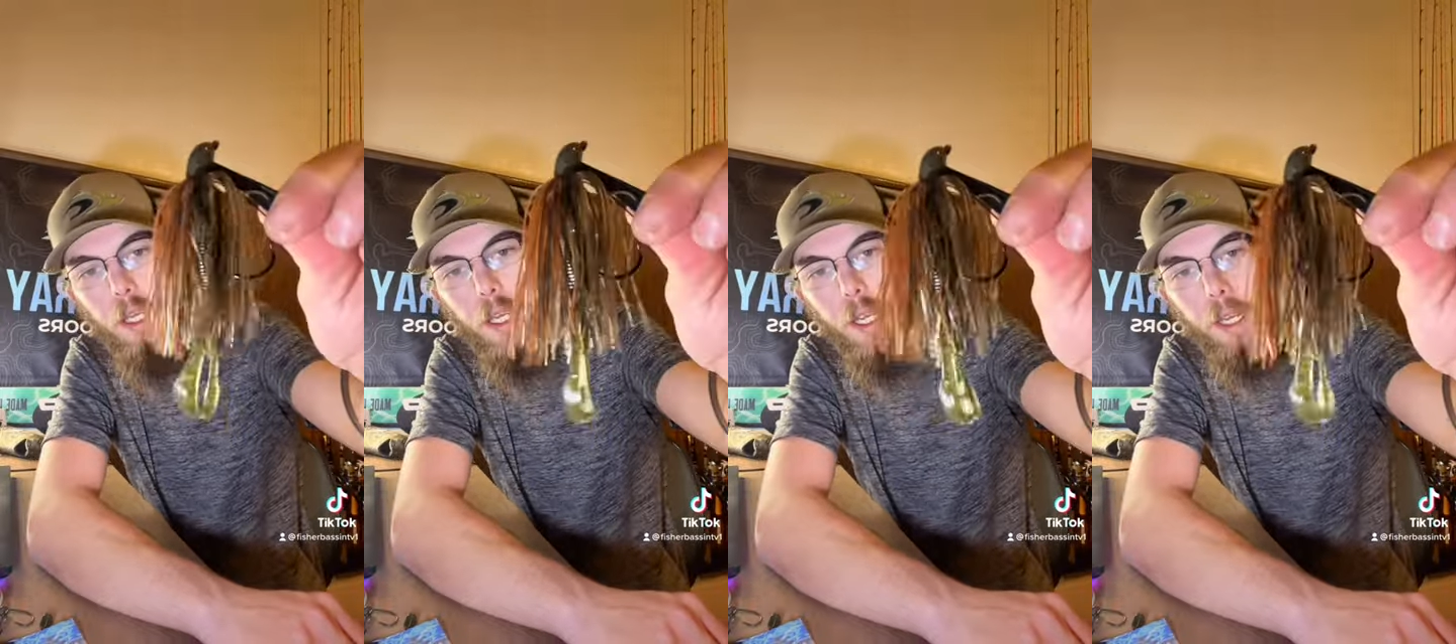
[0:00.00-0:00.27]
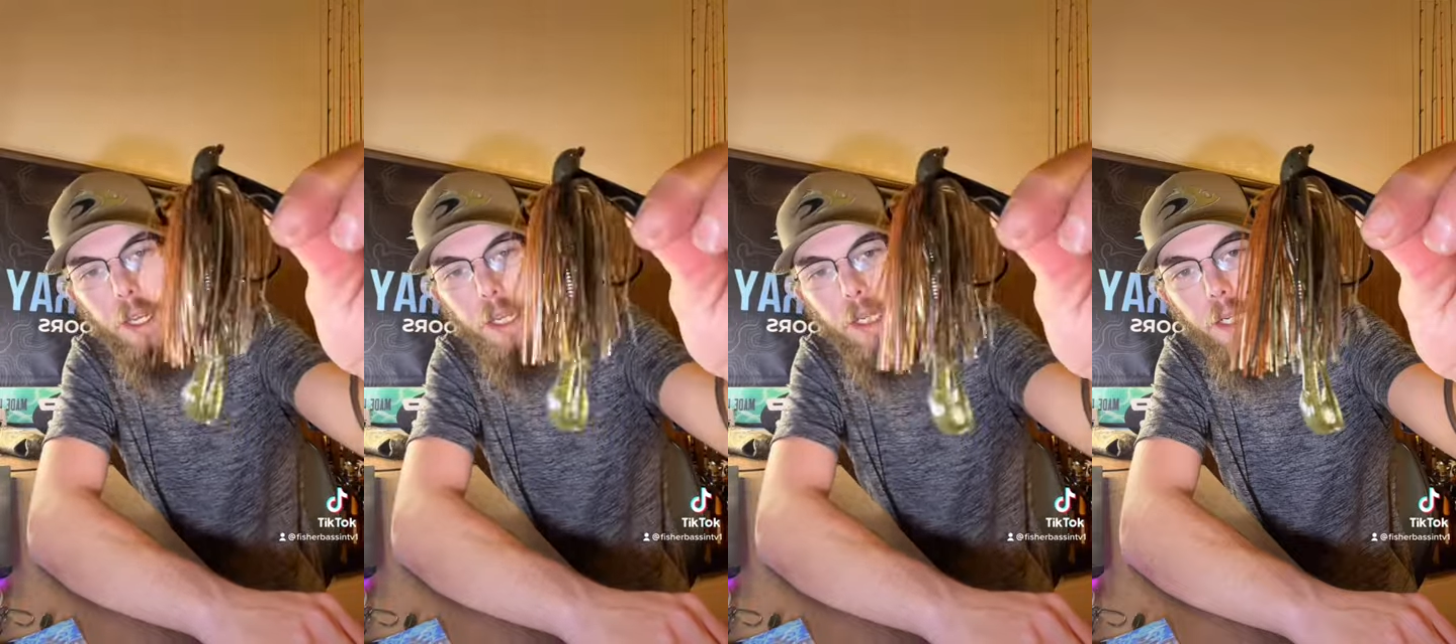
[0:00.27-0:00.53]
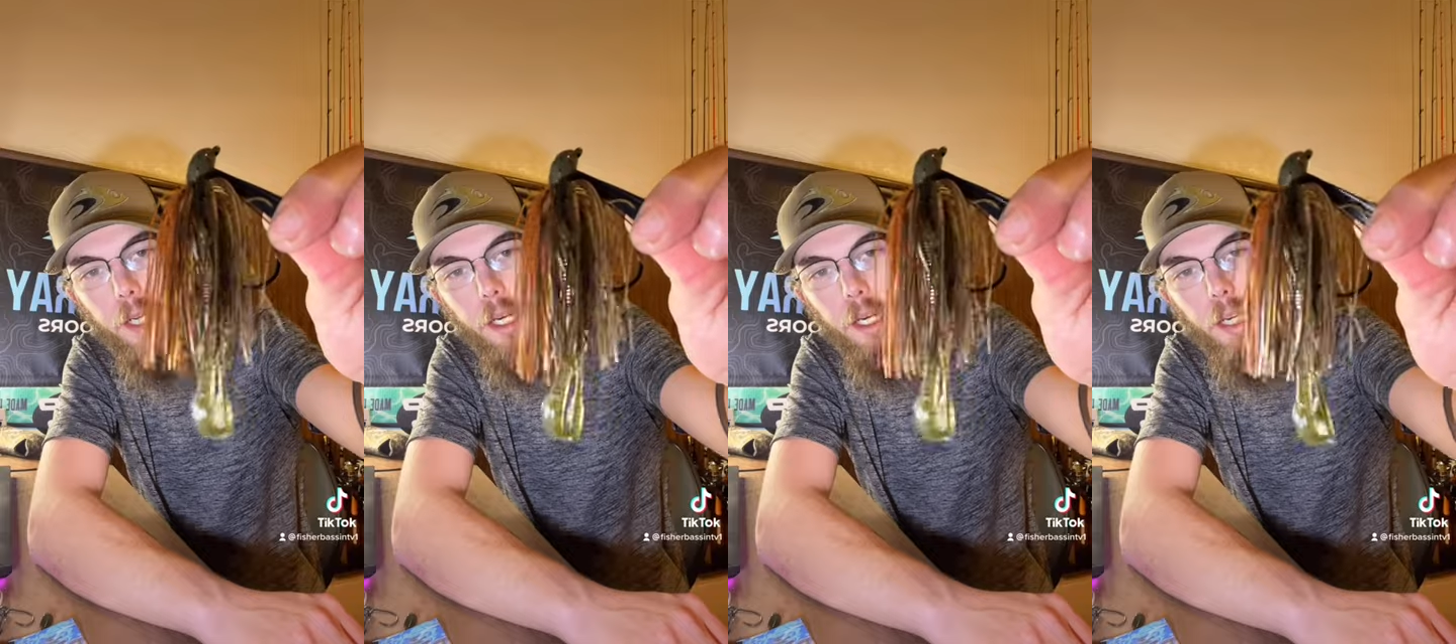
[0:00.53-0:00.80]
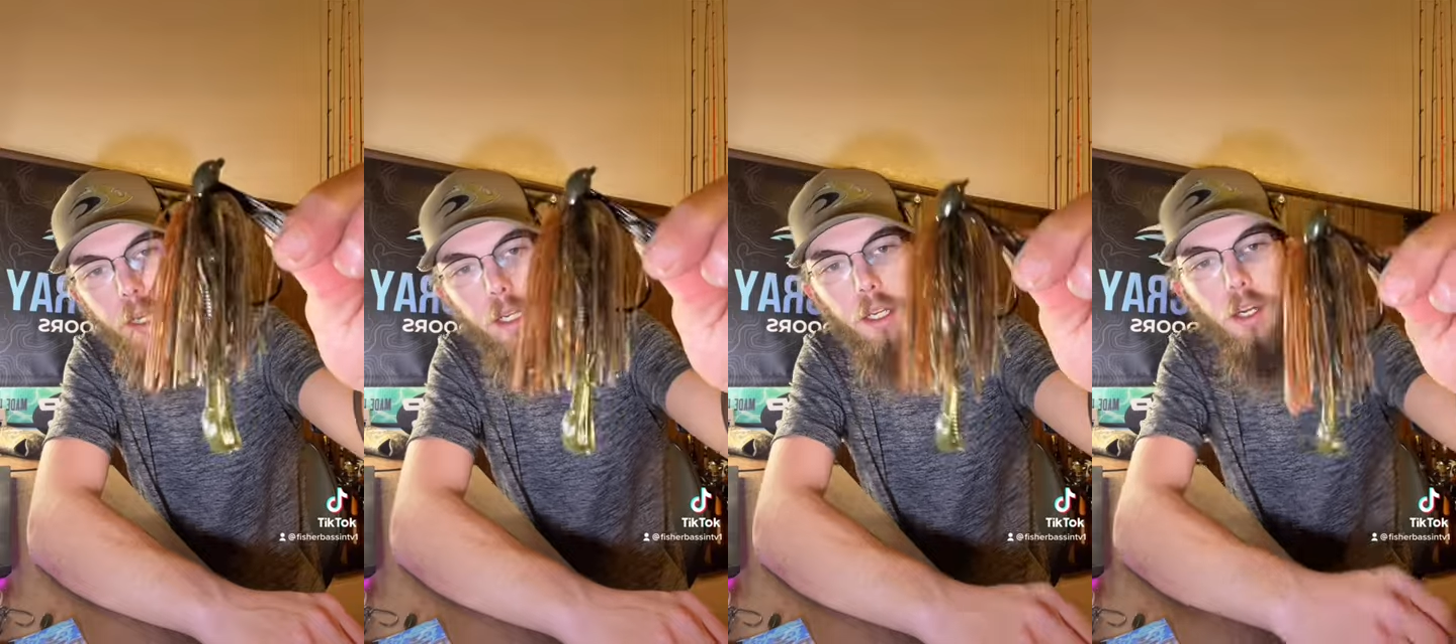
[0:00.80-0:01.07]
And
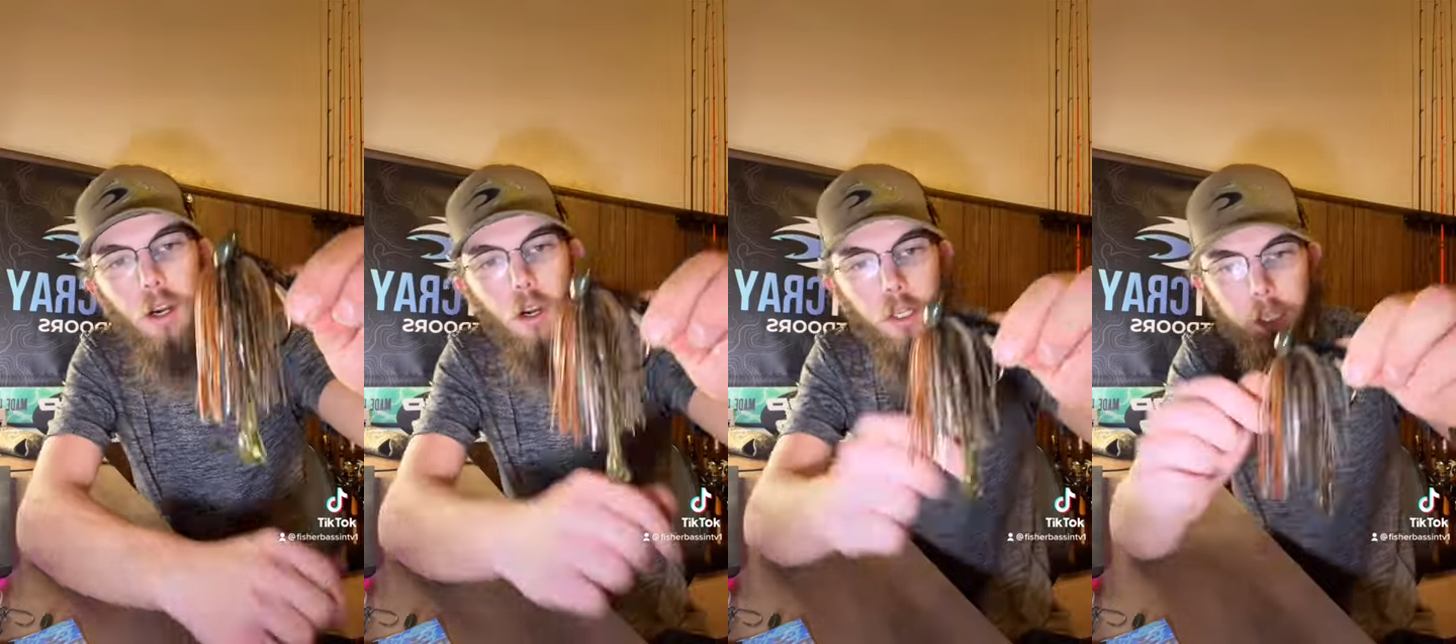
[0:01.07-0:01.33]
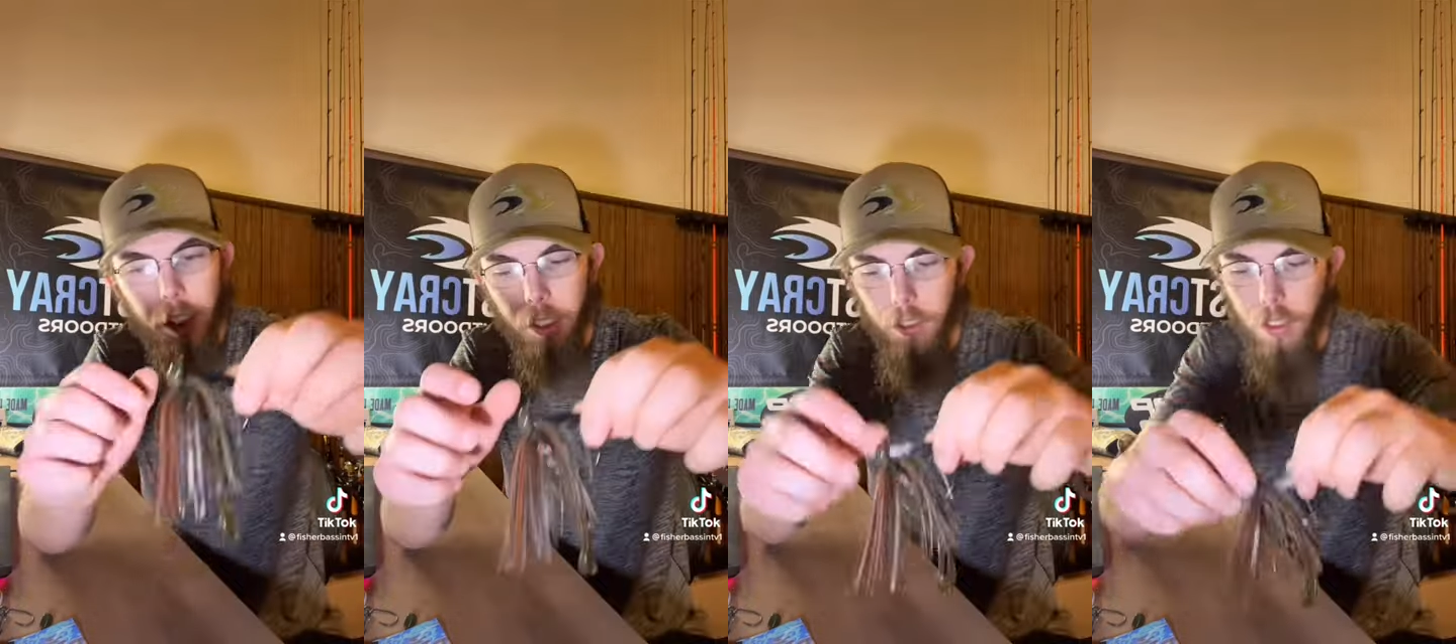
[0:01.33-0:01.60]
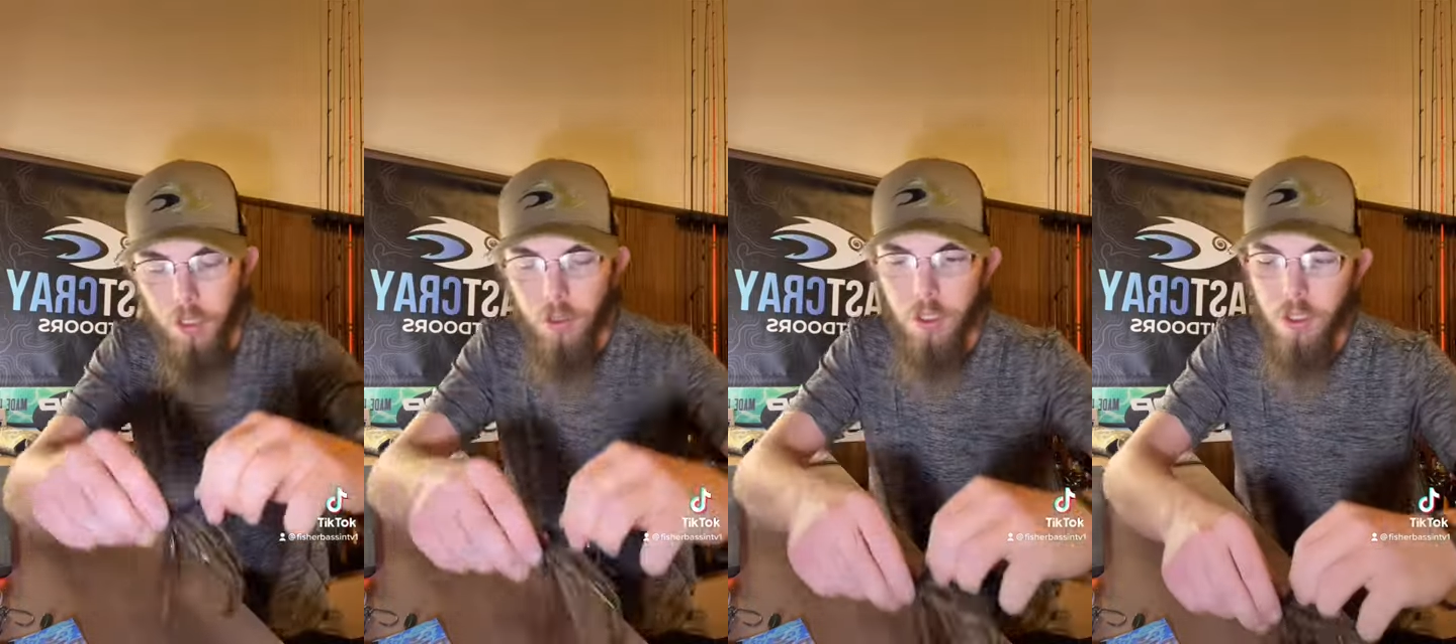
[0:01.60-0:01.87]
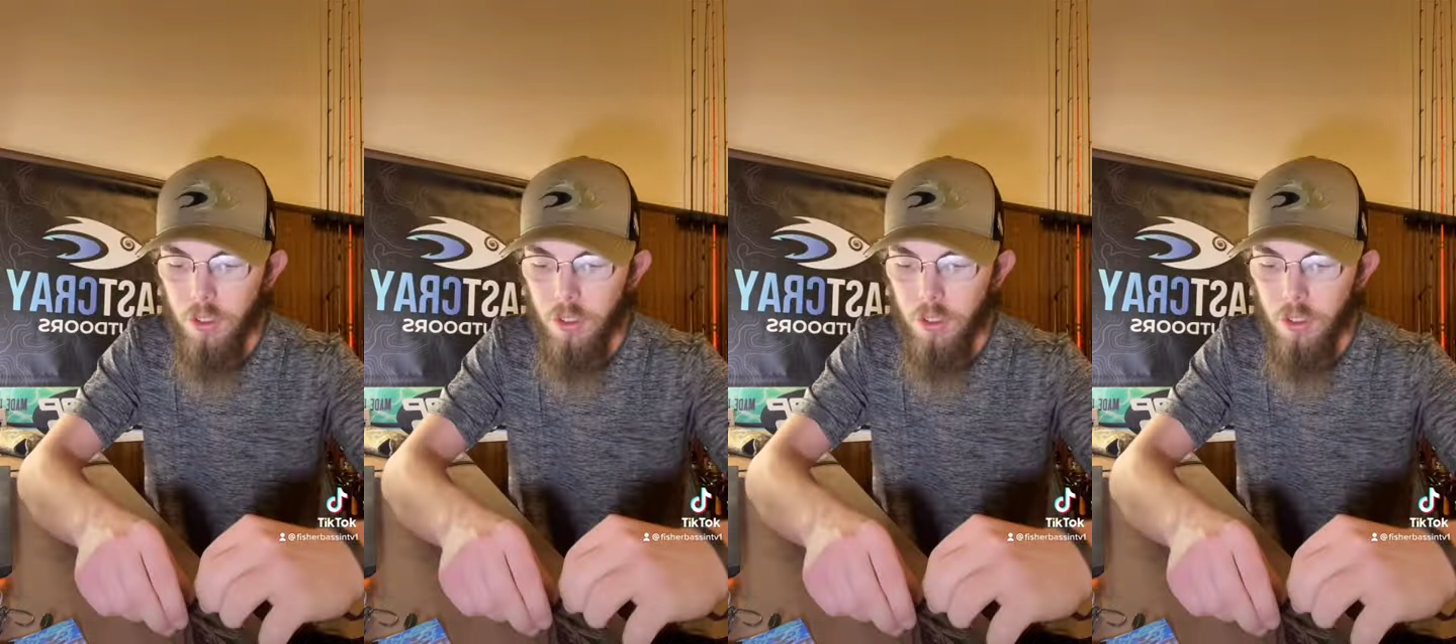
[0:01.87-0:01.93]
all you're gonna do is